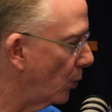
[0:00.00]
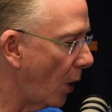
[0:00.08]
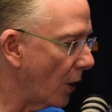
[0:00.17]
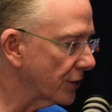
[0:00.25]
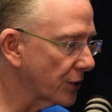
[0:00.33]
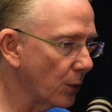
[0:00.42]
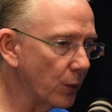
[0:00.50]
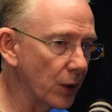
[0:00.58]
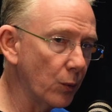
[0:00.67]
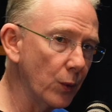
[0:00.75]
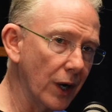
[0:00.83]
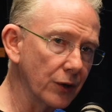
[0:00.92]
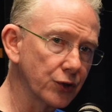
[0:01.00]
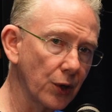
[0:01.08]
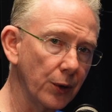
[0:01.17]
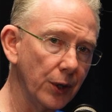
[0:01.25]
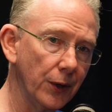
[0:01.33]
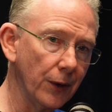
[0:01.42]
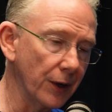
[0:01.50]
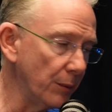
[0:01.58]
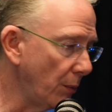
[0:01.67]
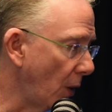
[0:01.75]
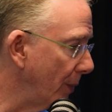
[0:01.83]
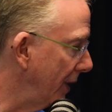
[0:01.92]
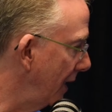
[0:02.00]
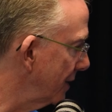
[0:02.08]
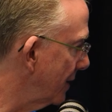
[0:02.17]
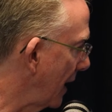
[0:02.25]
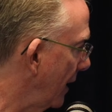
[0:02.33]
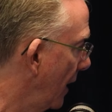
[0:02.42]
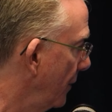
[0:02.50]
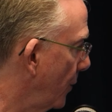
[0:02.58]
Also, what I'll show you here in a moment is that